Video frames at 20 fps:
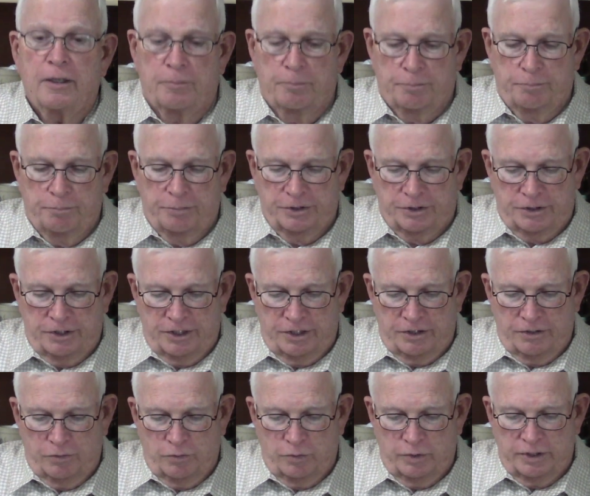But
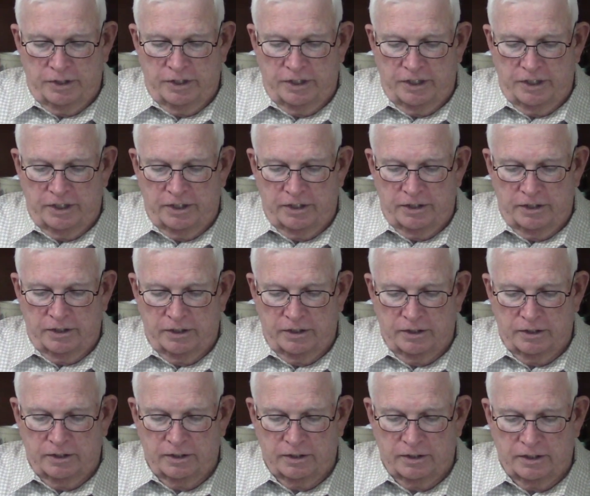then
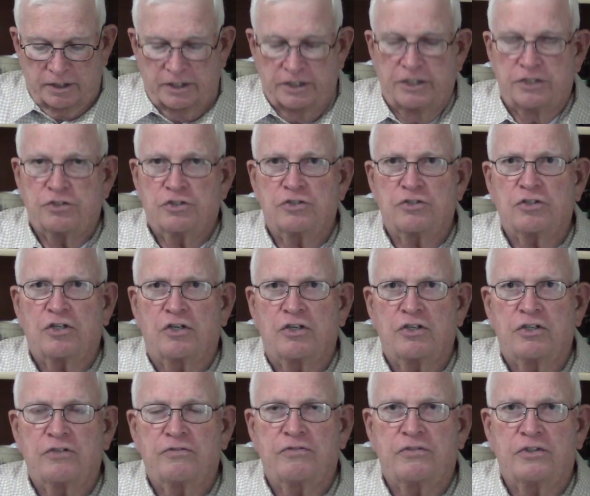and this is
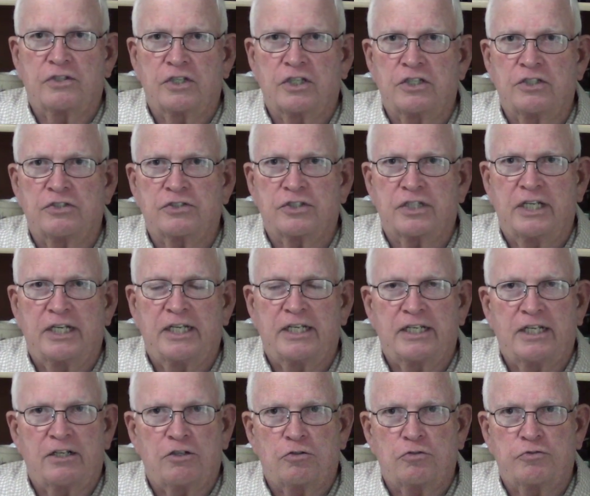hard to understand,
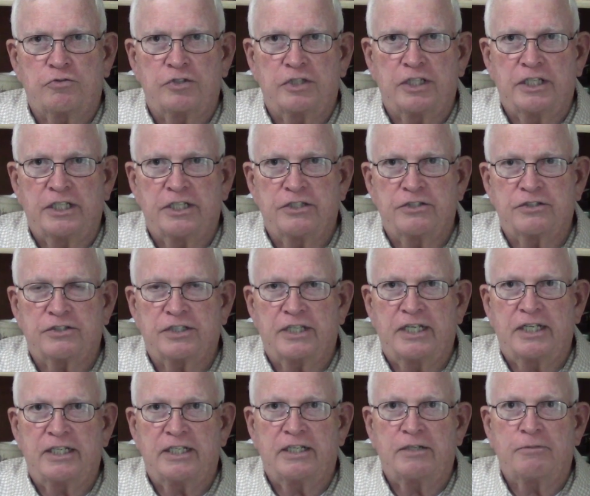I don't fully understand it,